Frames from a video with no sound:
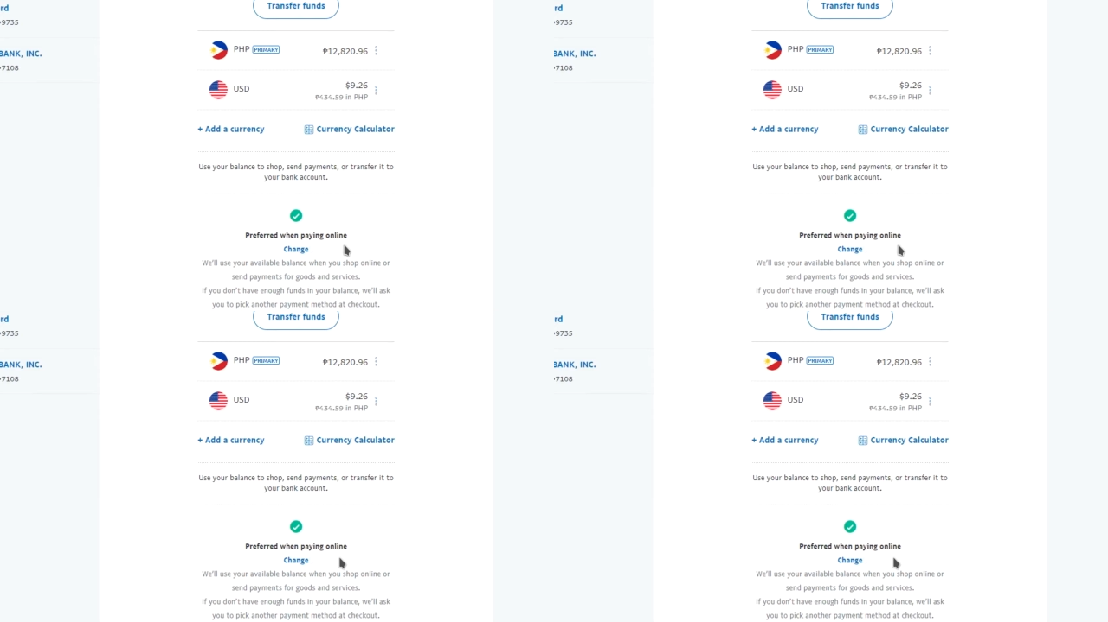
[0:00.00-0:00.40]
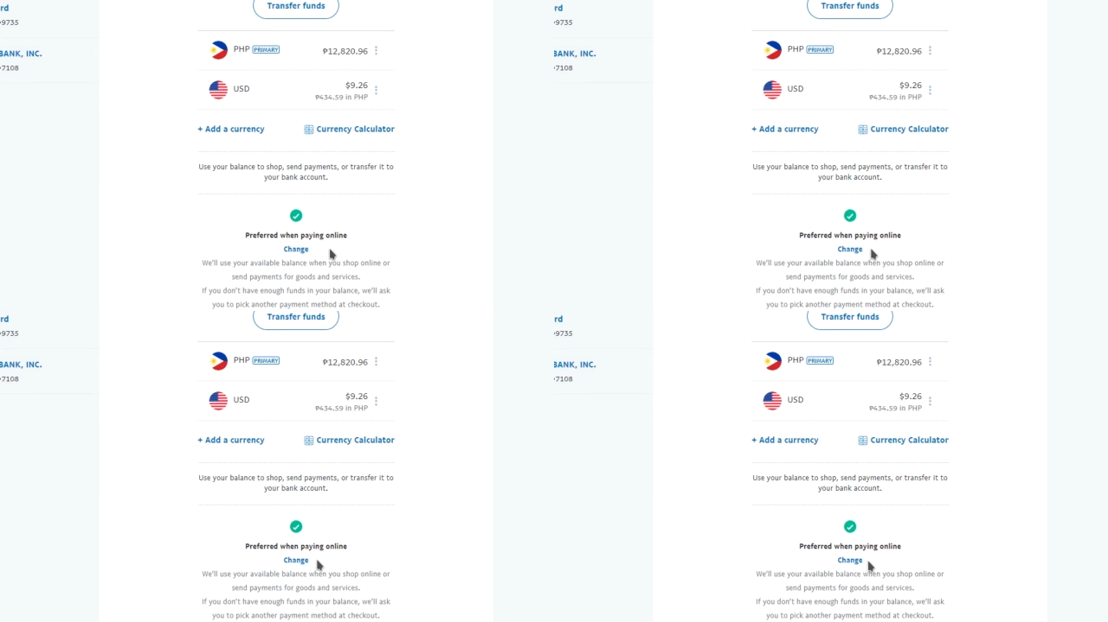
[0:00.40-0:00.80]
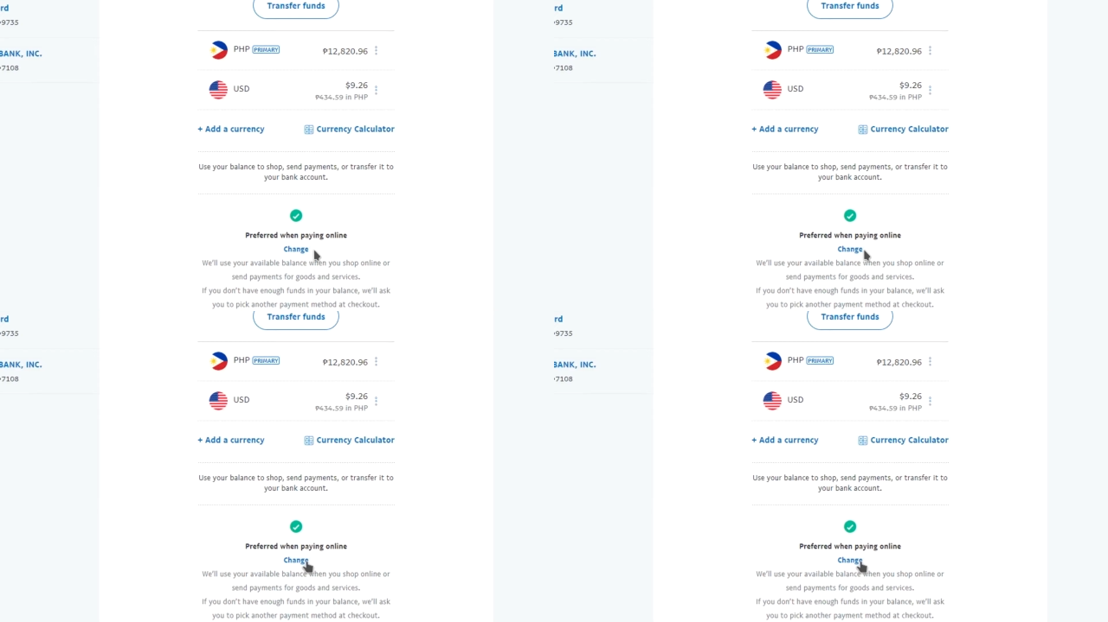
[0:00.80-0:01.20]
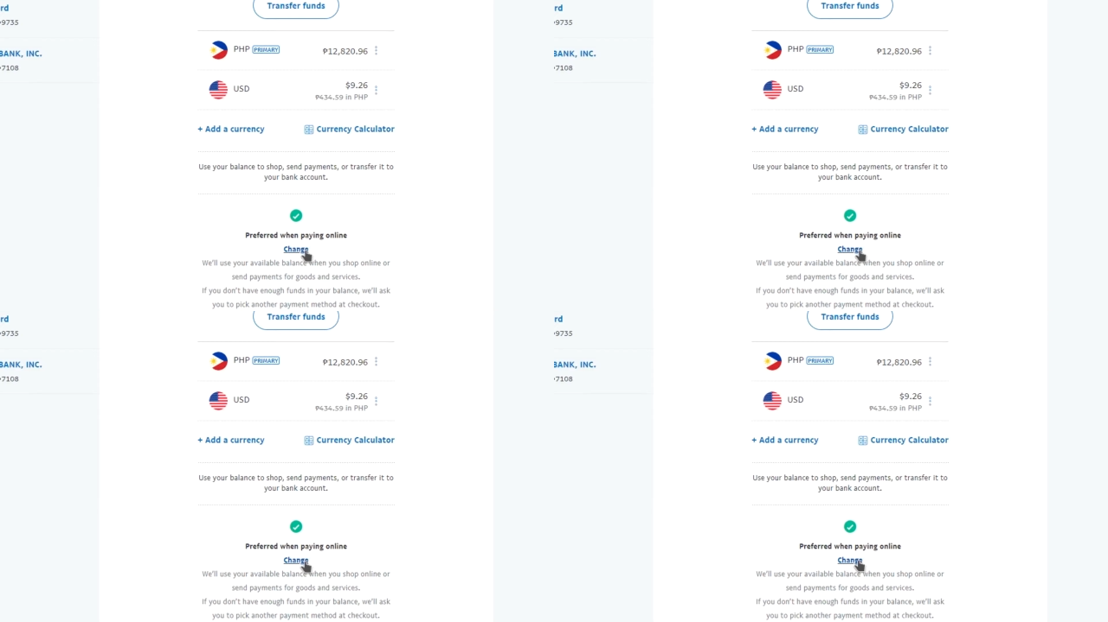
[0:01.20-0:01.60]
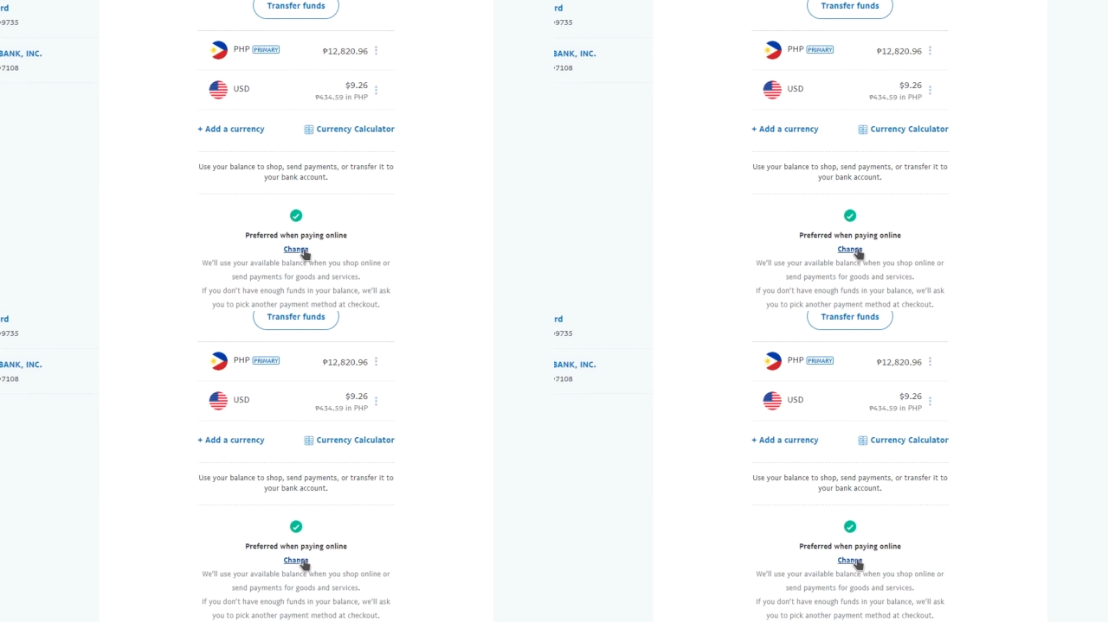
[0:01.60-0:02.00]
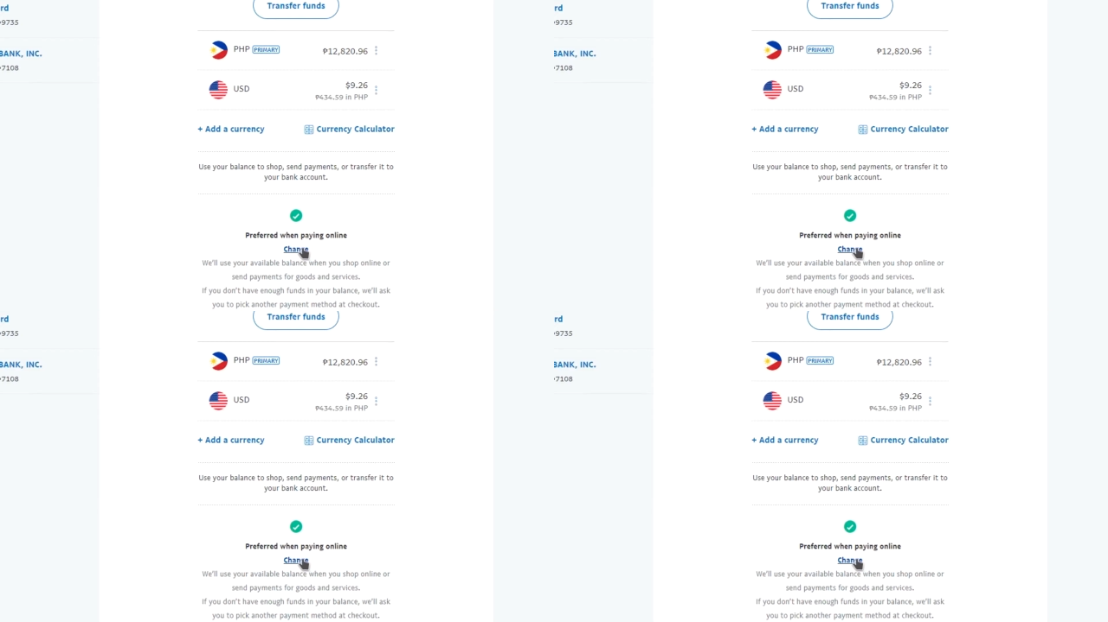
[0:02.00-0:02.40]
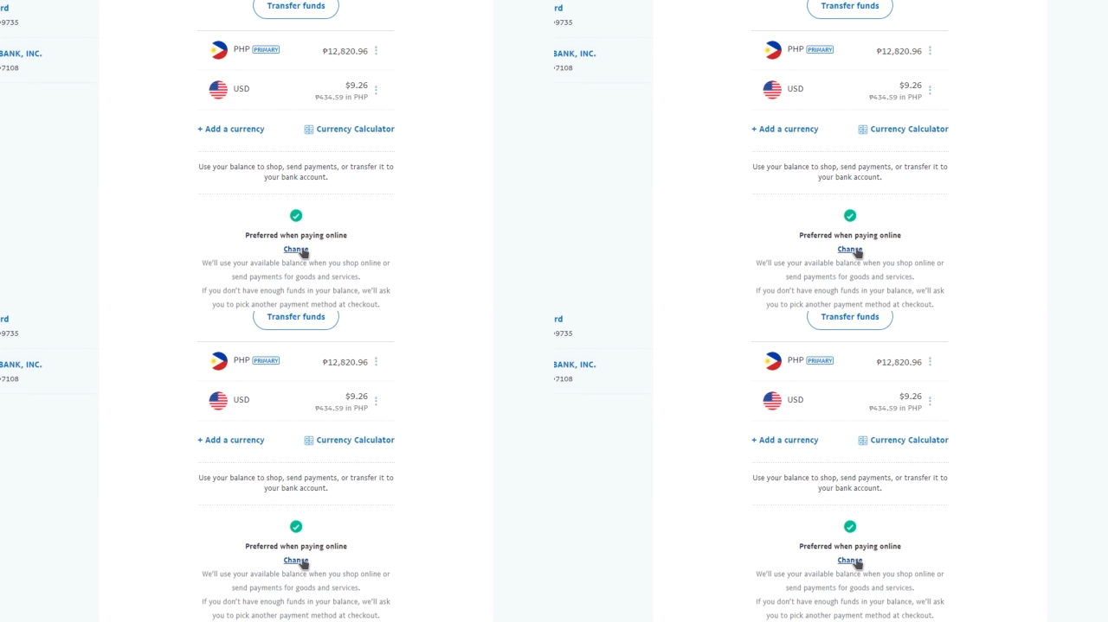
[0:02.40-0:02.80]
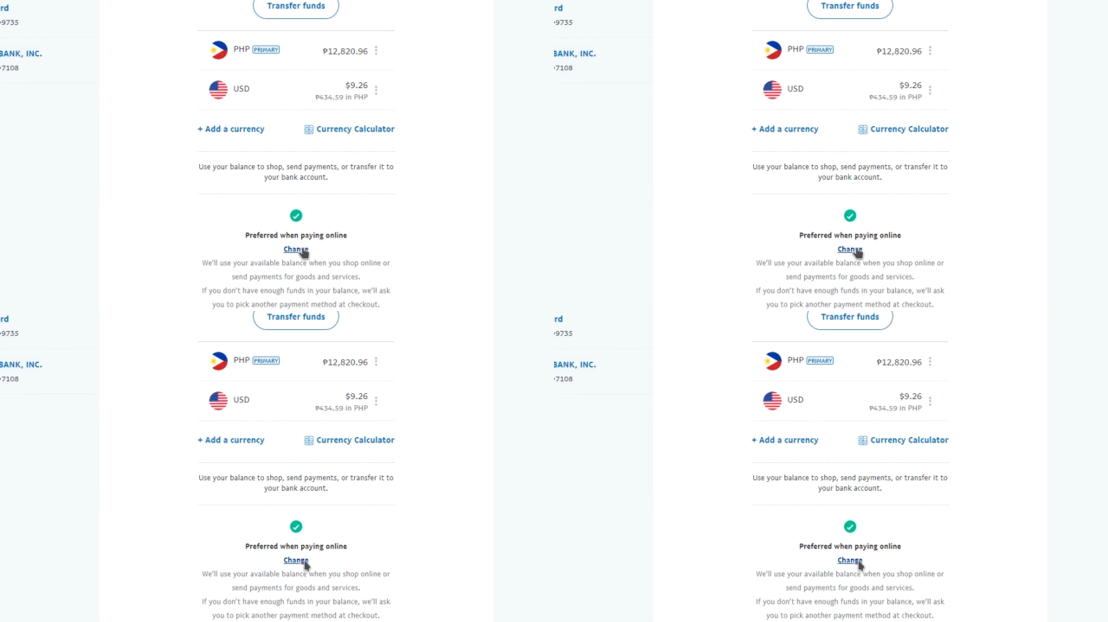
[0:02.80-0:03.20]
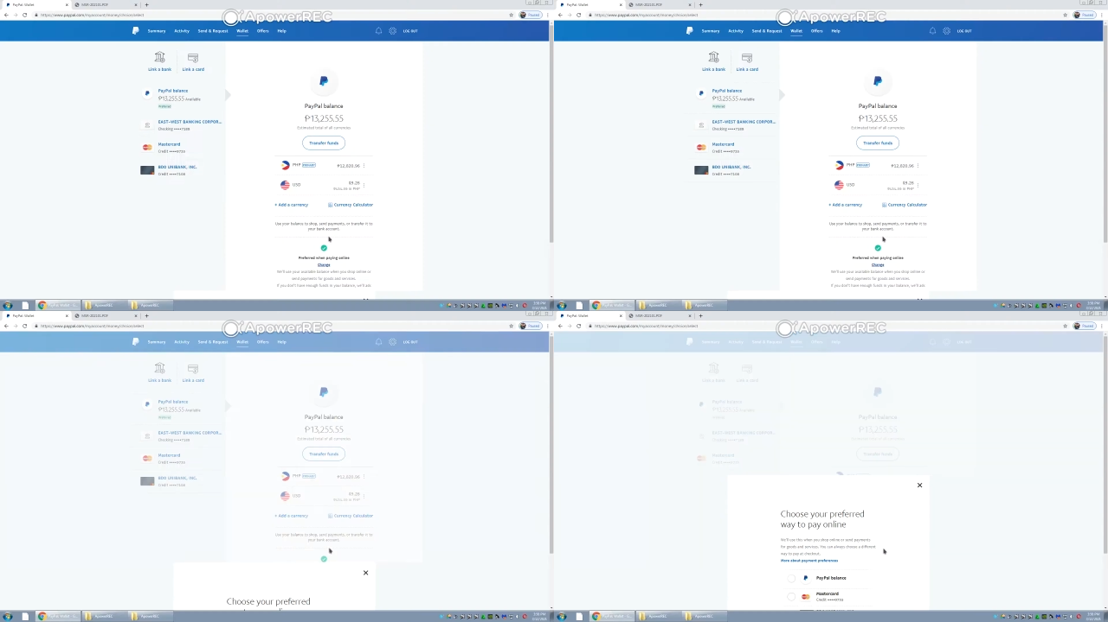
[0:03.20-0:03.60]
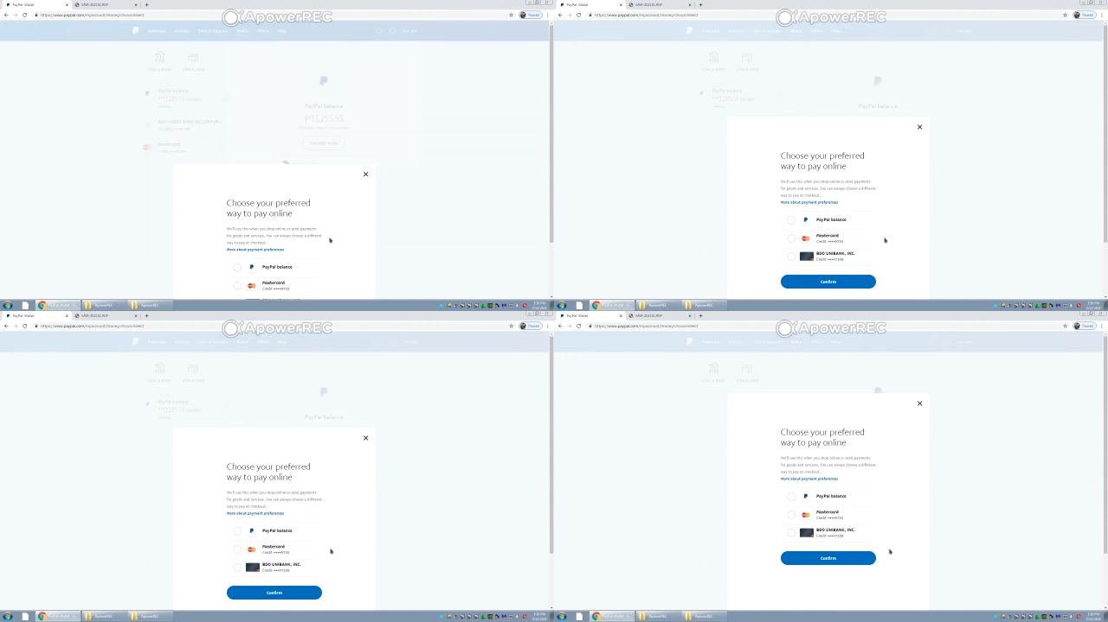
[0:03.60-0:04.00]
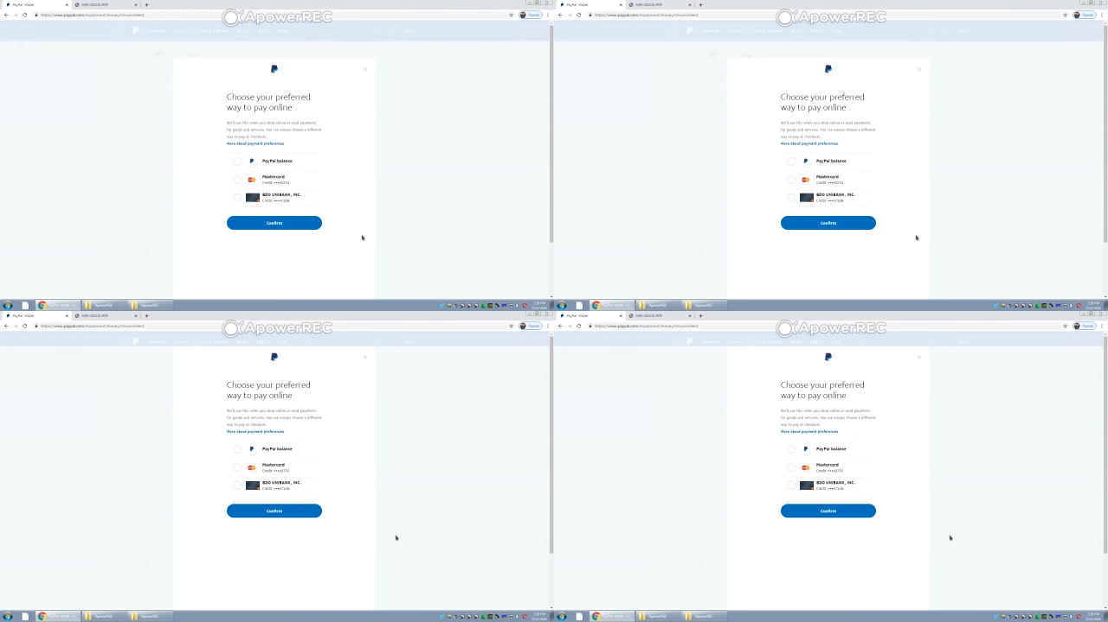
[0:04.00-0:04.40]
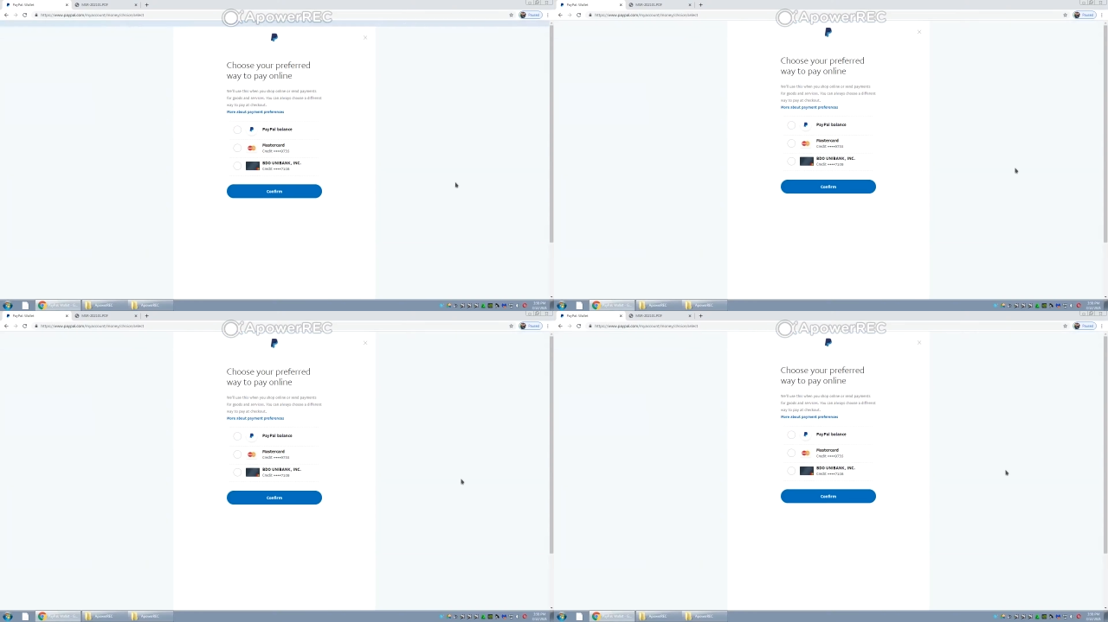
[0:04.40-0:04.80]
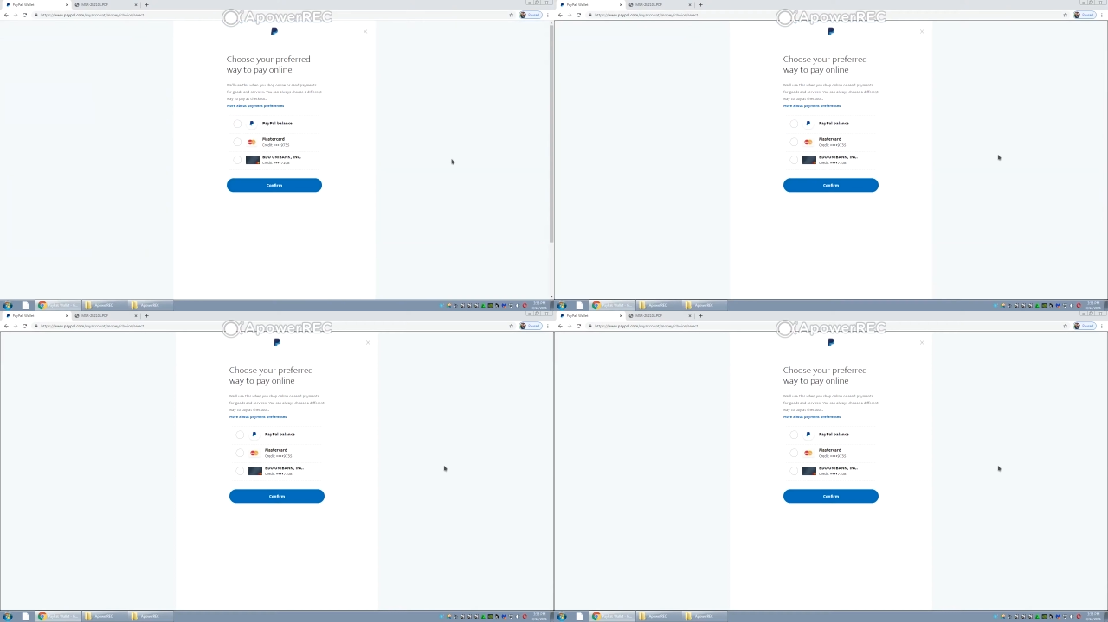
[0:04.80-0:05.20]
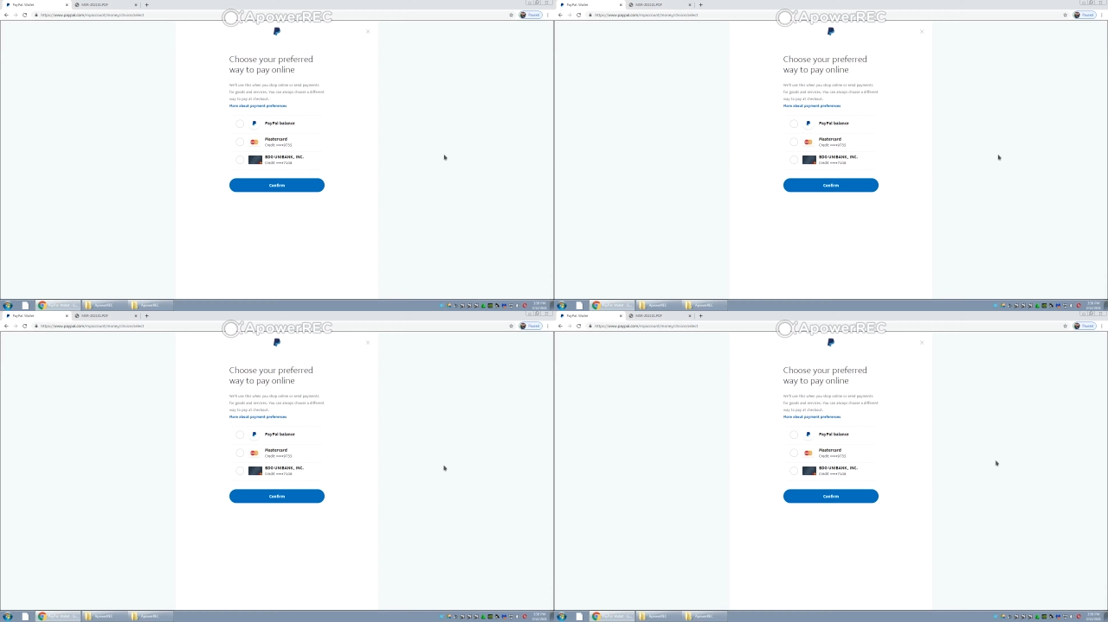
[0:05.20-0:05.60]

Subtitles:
Nobody's mouth can be seen.